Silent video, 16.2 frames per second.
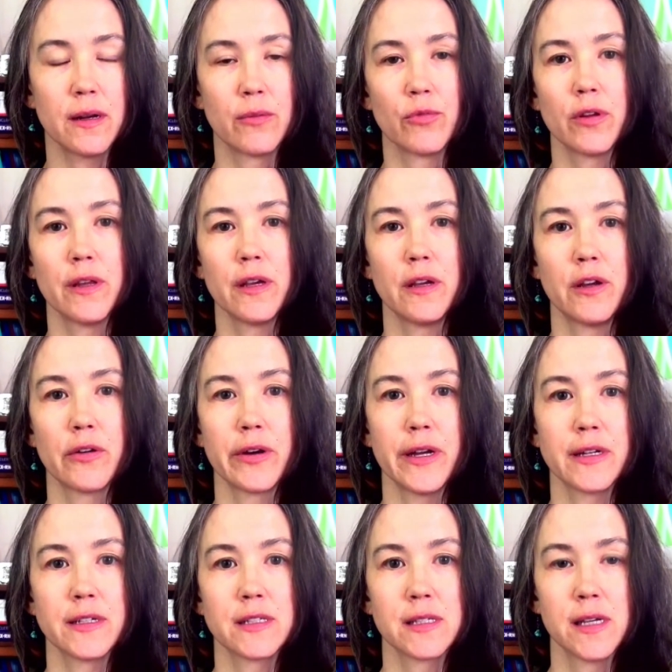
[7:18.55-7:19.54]
I'm really
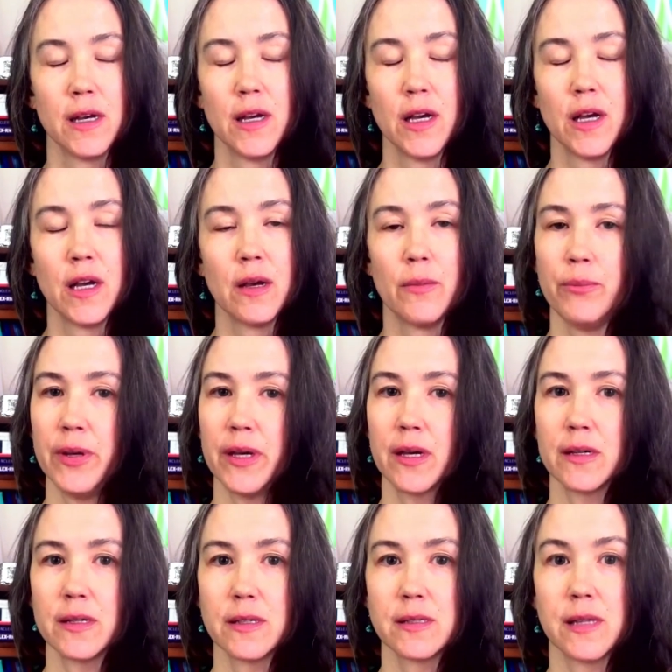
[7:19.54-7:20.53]
curious,
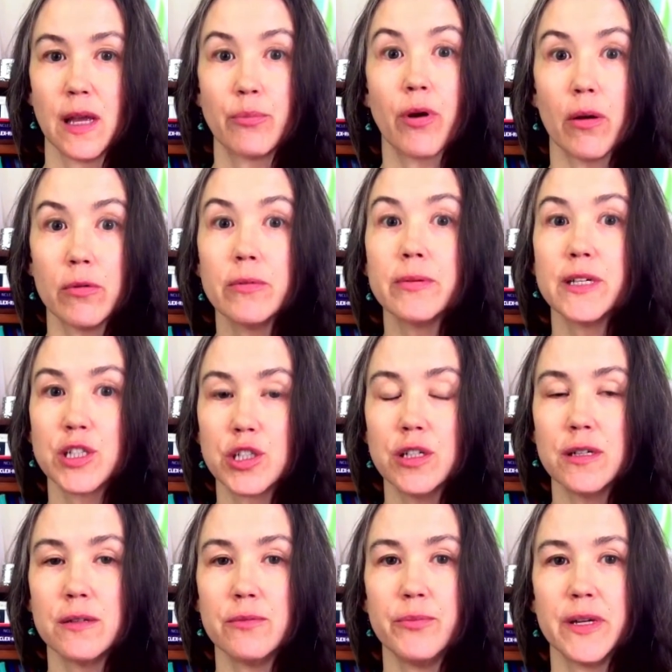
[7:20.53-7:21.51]
because they probably
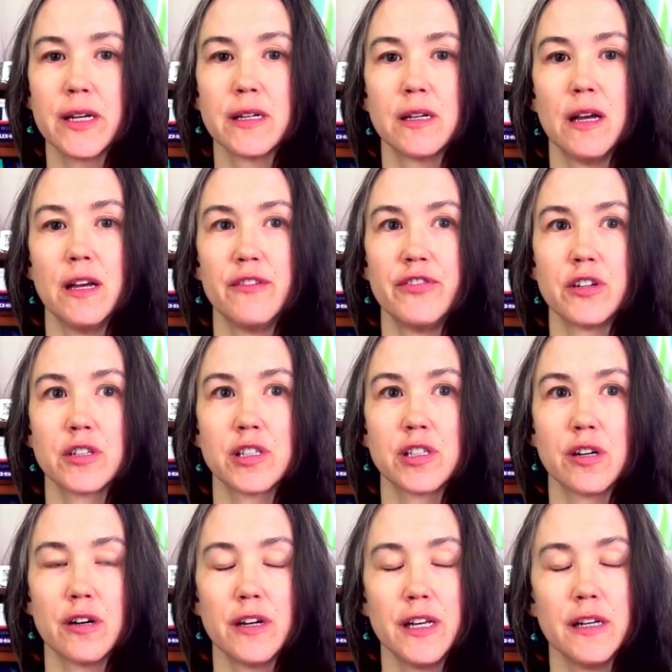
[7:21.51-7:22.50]
should, because if you're
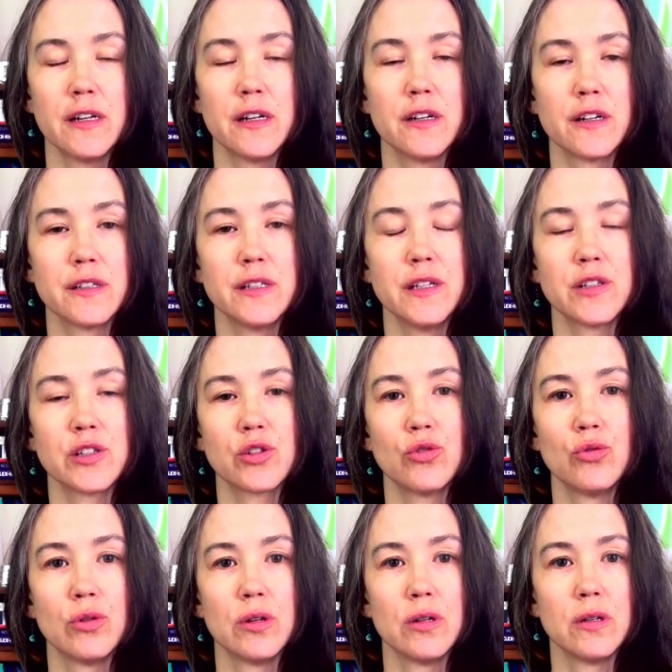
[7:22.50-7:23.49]
starting at nursing
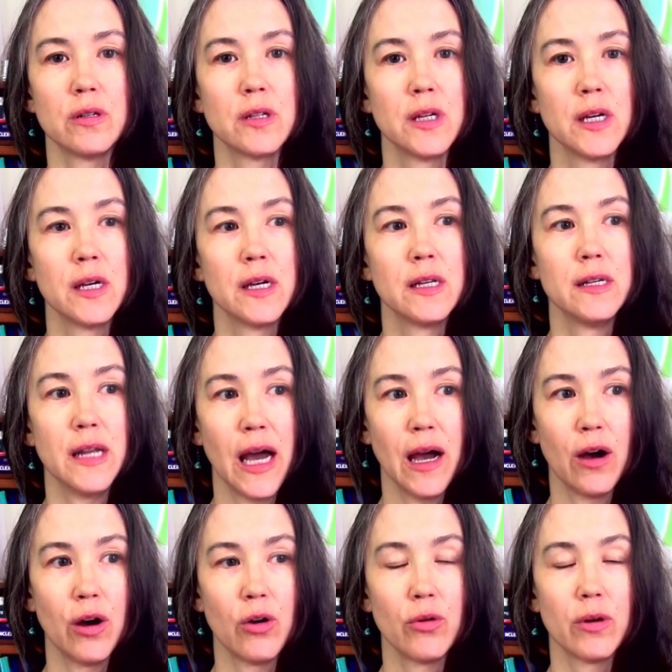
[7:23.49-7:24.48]
school
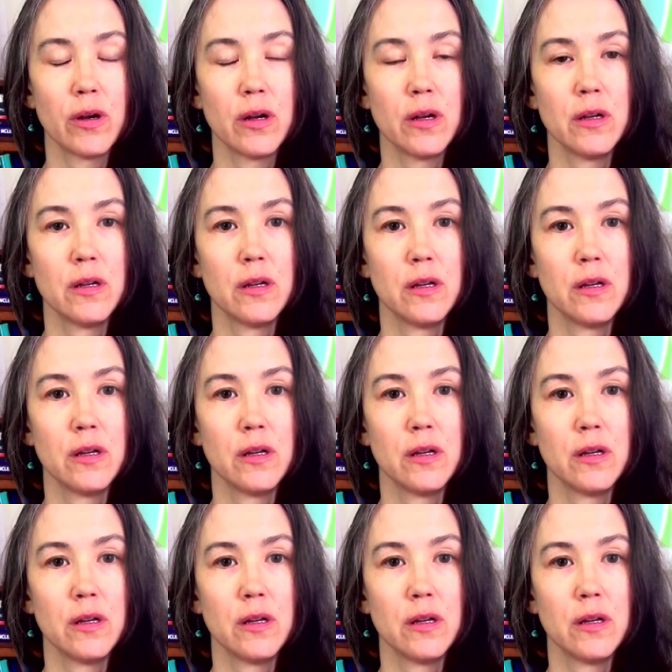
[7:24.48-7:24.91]
now,